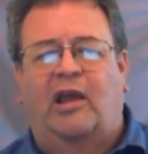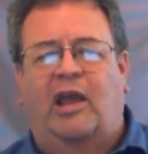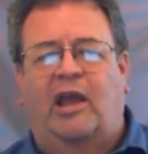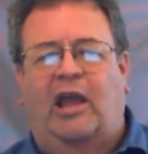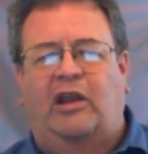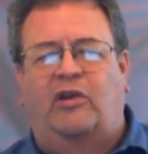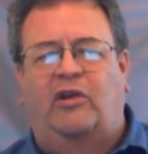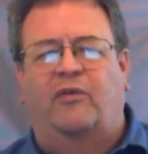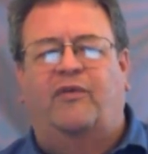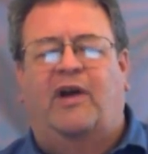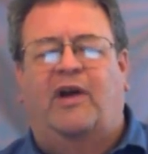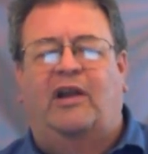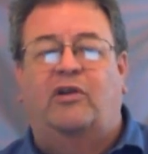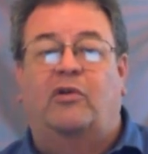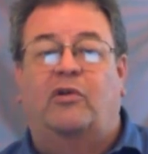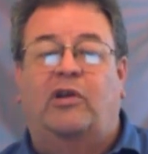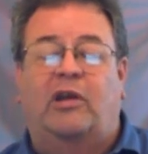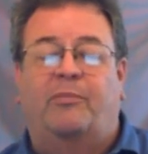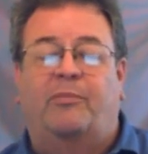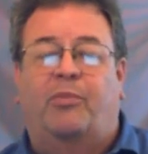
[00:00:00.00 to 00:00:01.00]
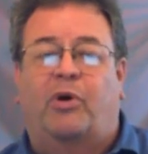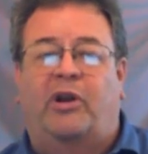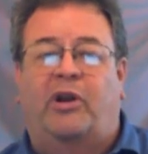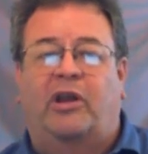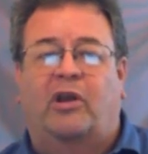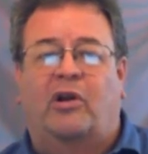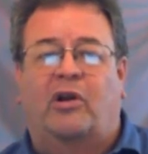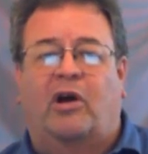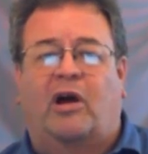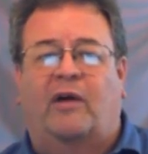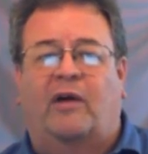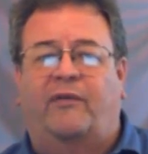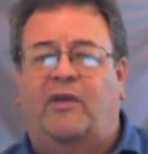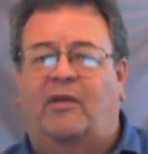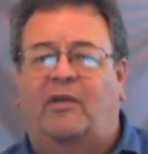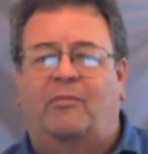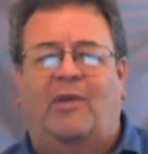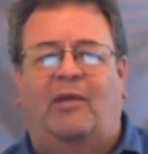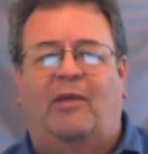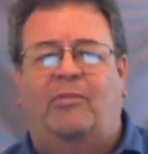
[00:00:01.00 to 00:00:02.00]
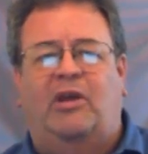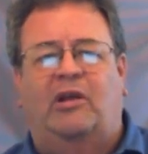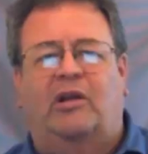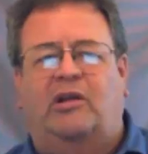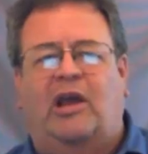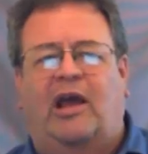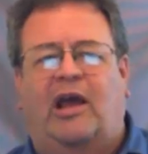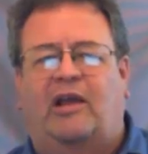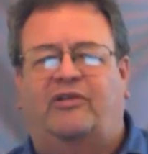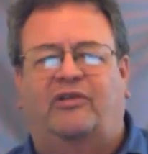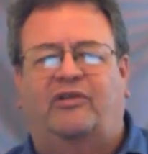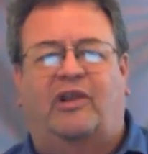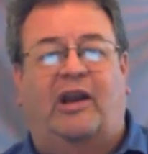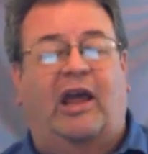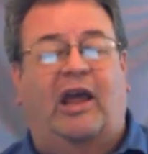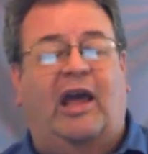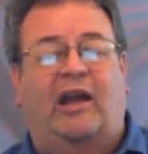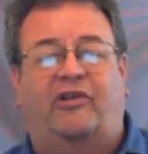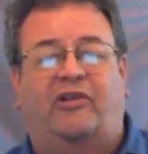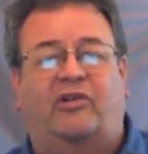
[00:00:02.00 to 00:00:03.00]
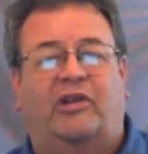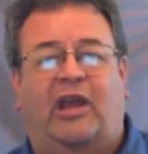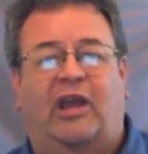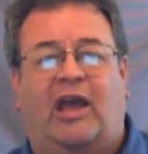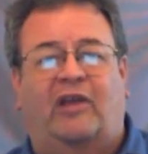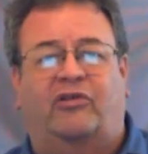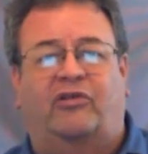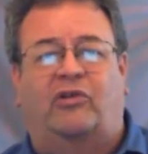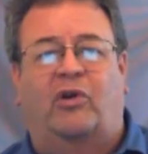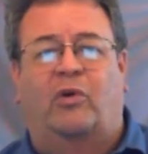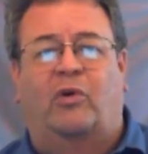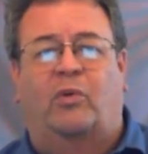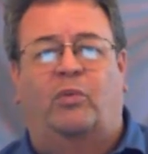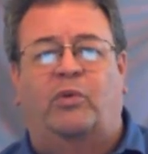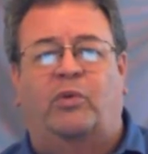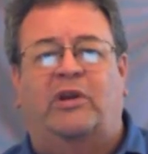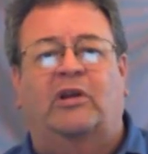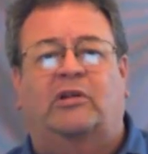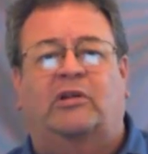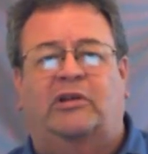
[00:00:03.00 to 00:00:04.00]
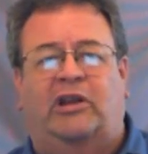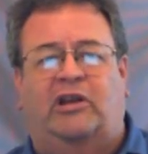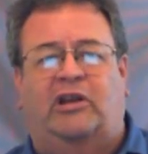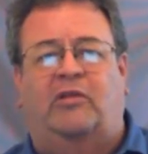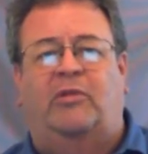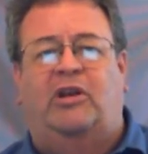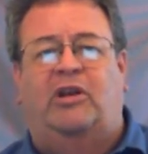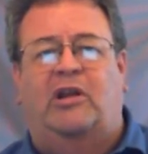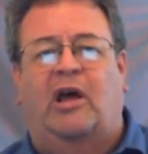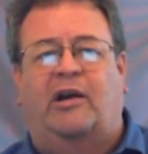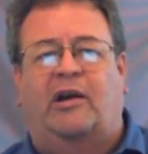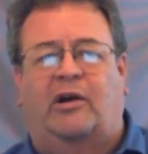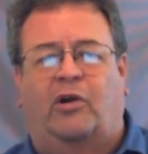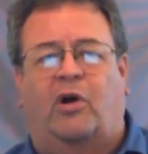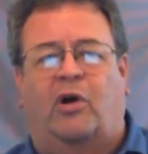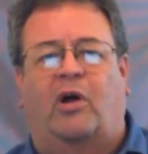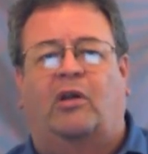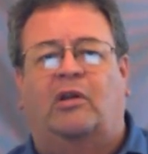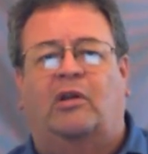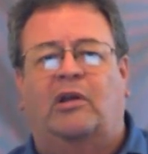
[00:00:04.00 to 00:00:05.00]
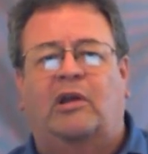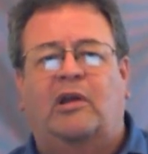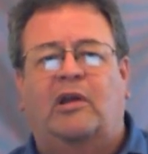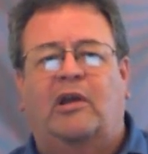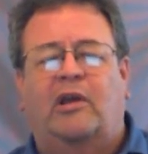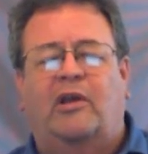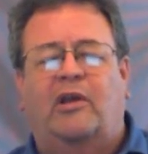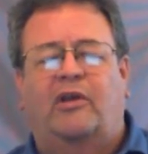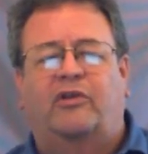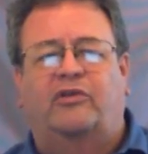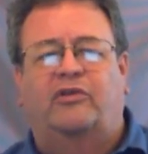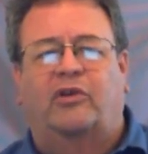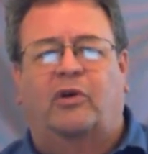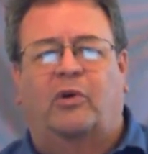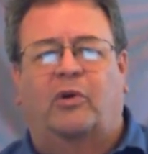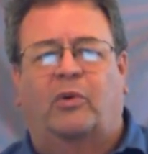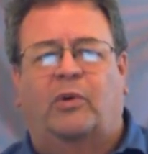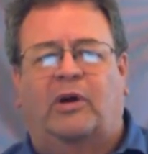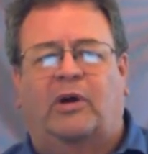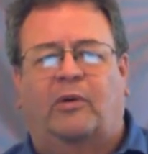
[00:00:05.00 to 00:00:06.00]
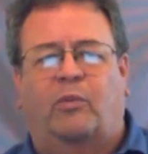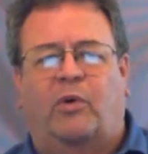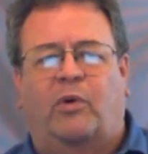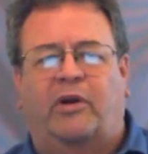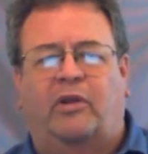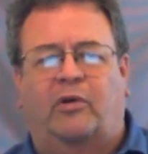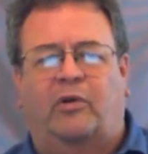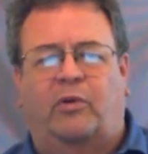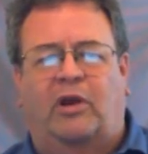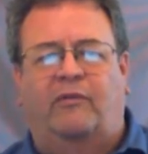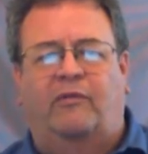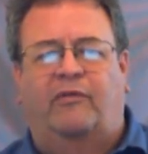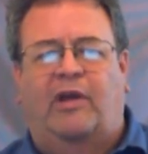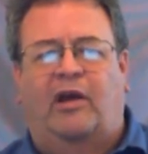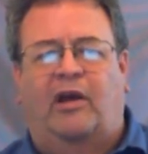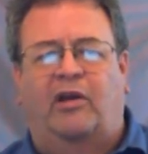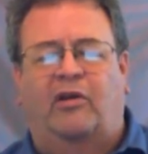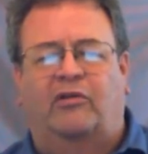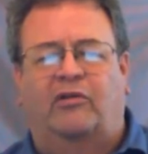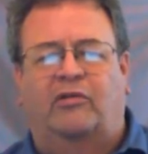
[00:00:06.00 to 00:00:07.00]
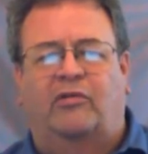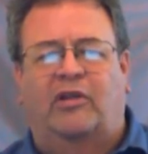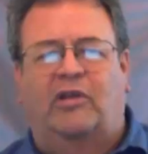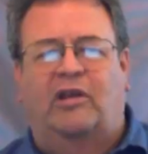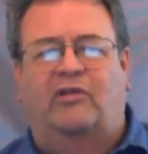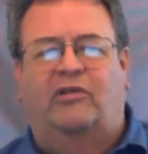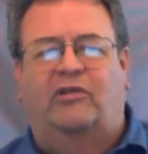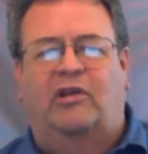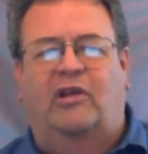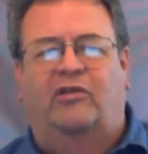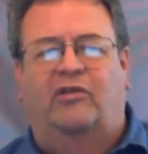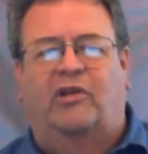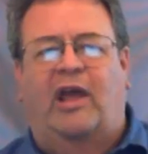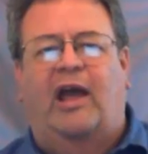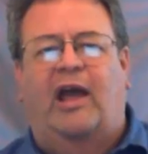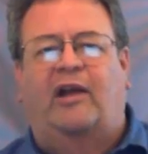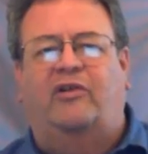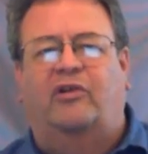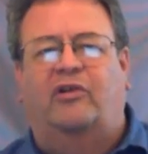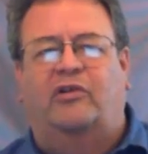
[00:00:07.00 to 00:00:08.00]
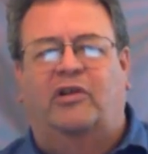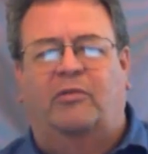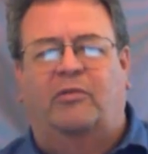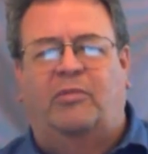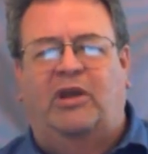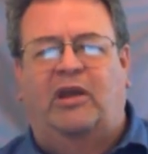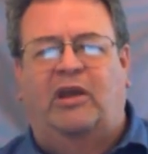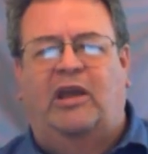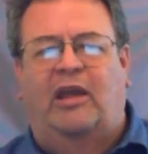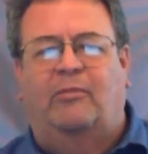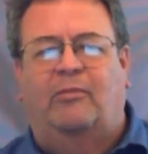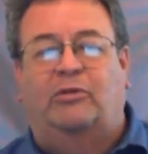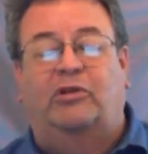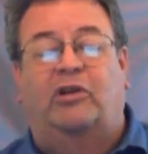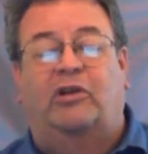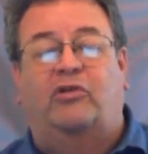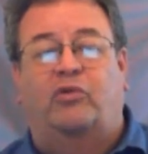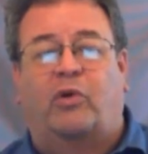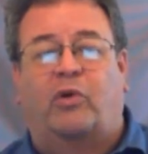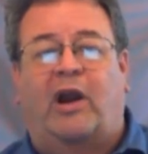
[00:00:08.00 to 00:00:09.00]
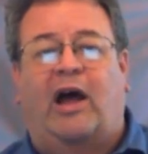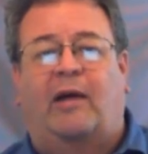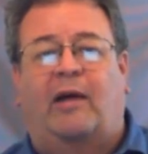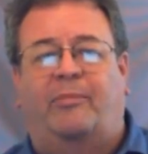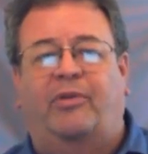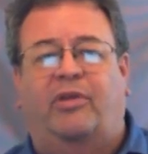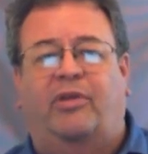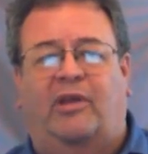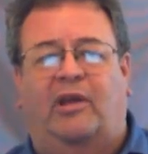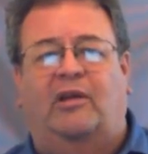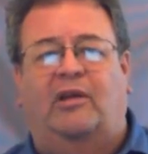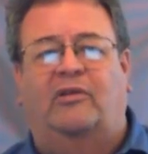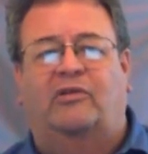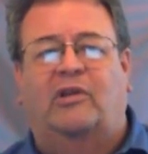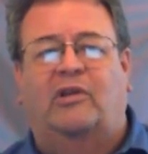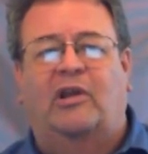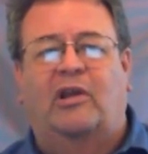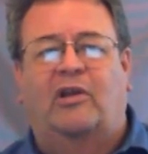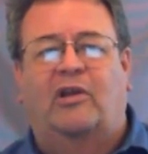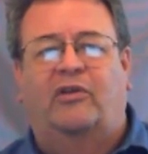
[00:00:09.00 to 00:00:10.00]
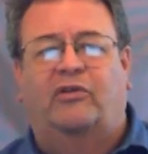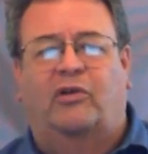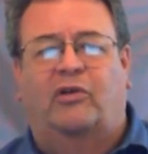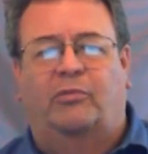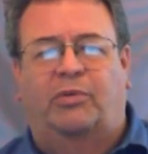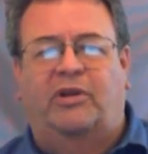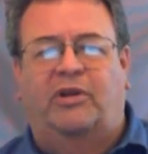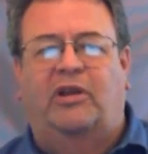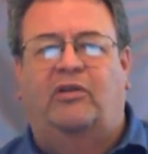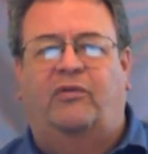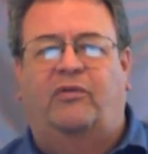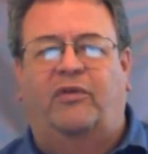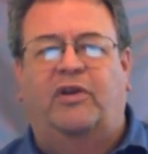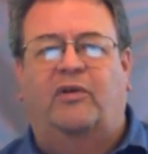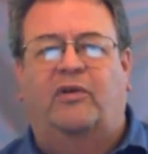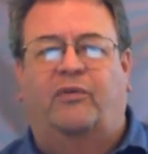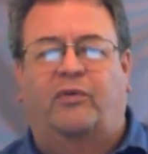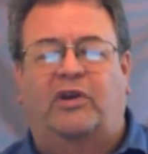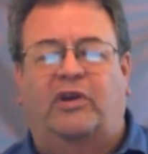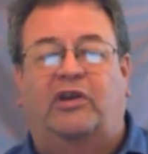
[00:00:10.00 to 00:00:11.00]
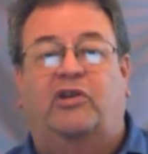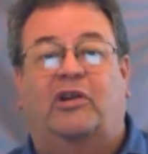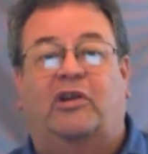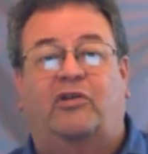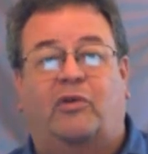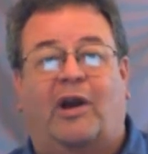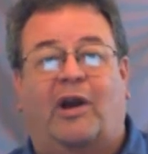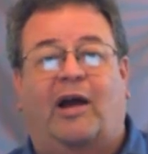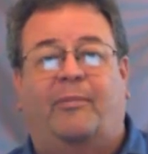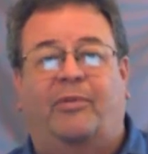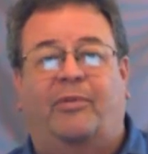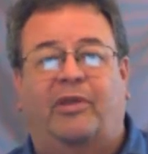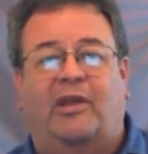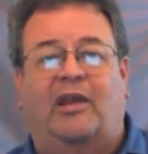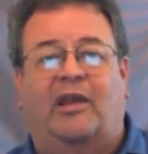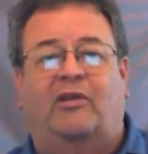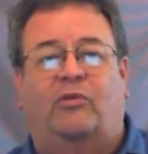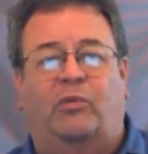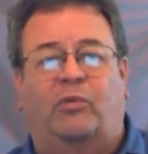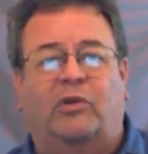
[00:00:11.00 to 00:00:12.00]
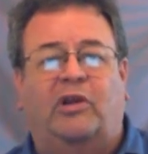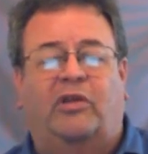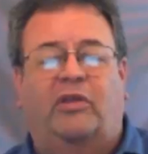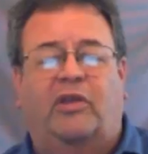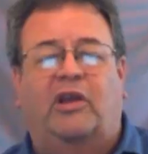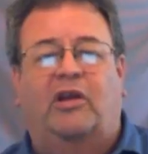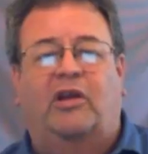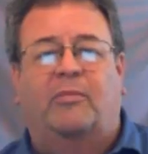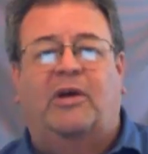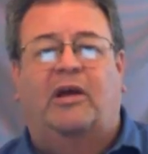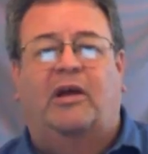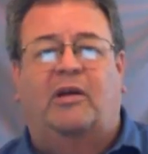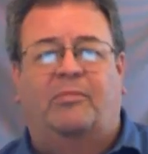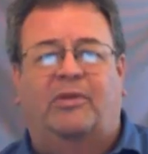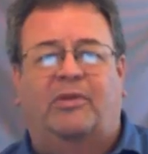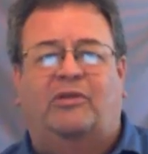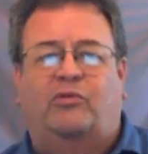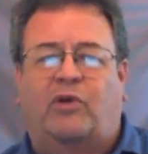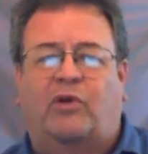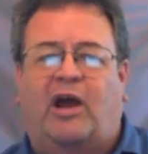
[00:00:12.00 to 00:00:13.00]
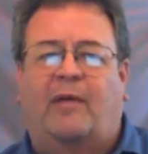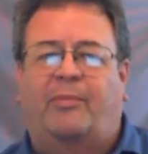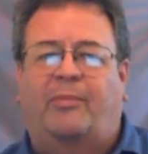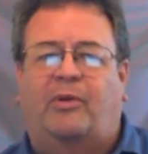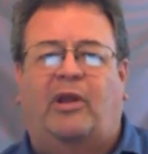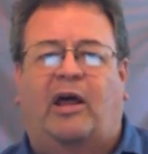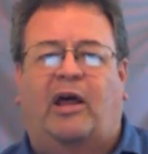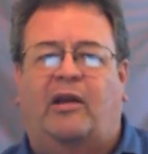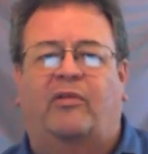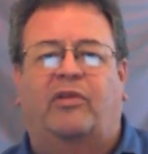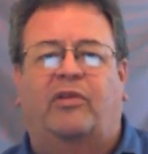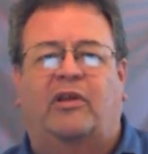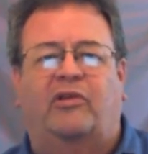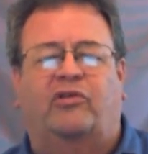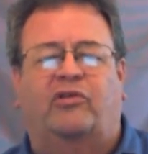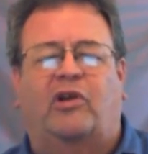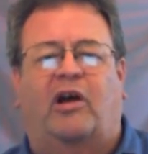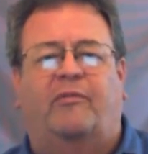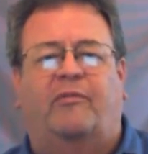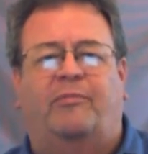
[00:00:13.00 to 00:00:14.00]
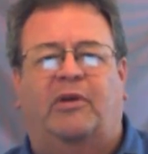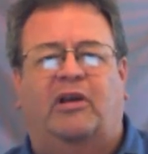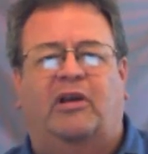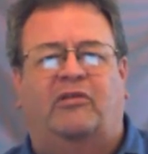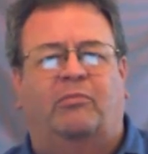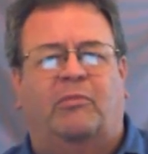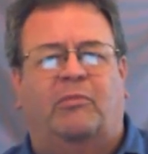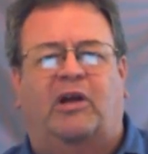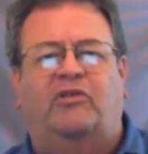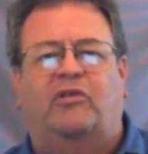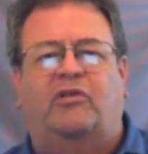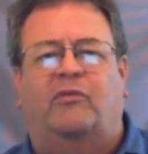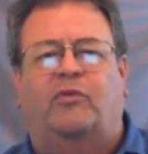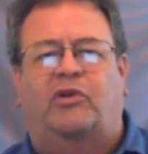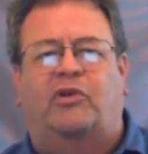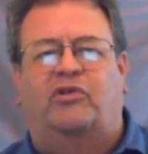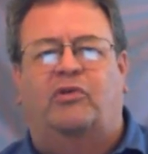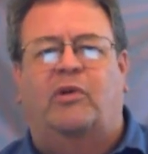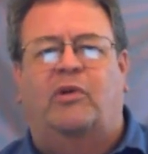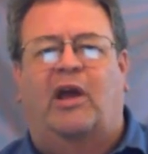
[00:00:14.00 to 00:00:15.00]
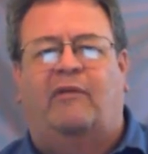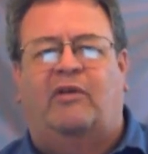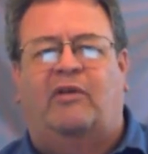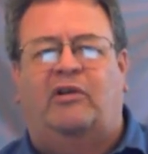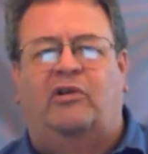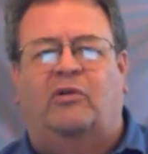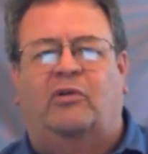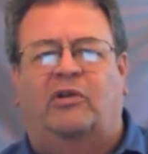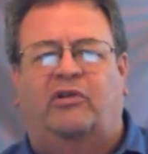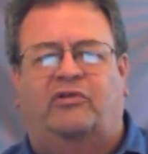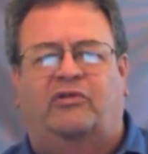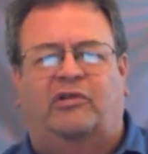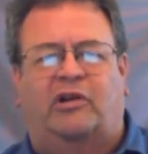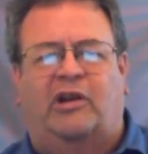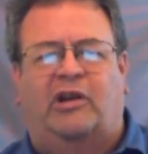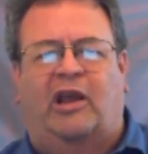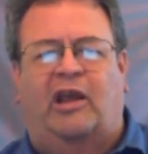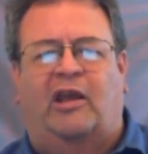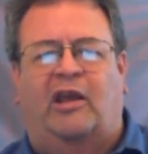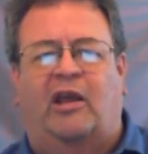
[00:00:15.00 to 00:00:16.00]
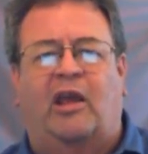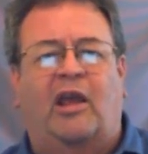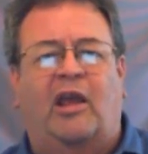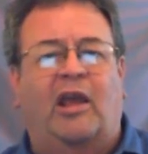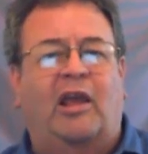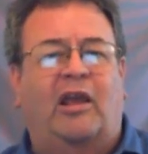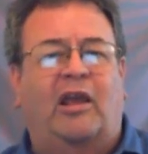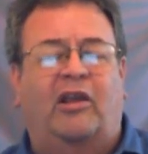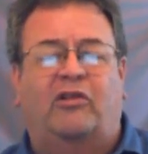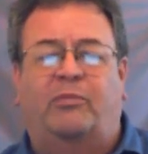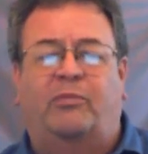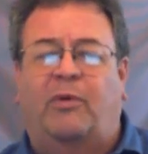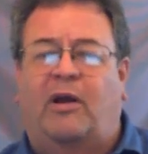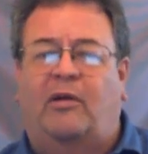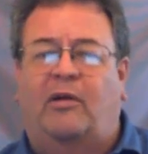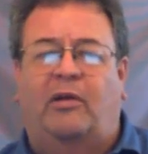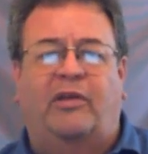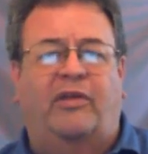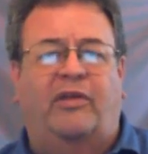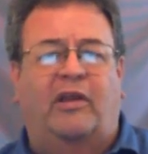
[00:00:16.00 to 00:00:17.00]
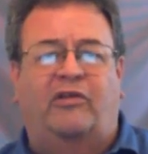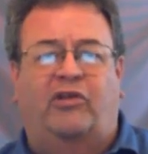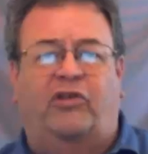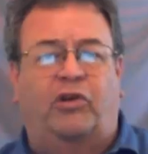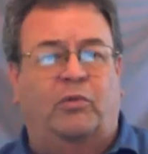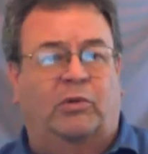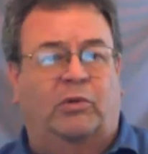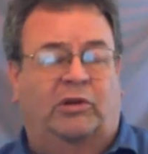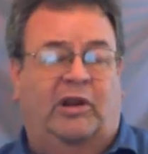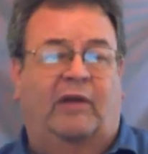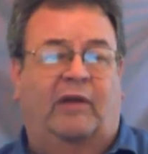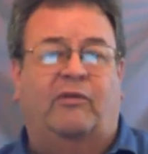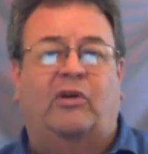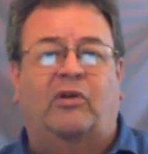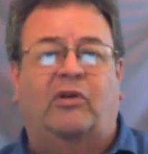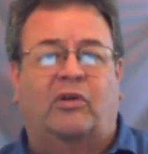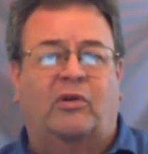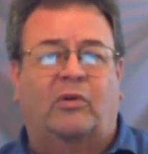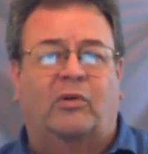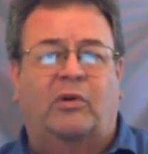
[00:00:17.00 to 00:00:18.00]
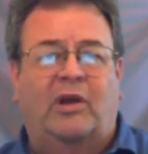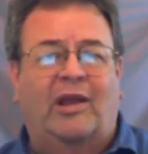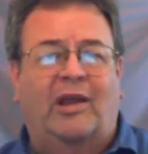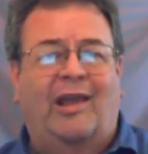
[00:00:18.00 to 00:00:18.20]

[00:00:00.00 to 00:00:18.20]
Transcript: and you find you keep putting it off, it may be a task that actually has no real need to be done at all. So one of the great values of this is actually being able to drop things. So please feel free to drop things, really think about it, but drop a lot of things off, because much of what you have on your list today is probably things that you will never do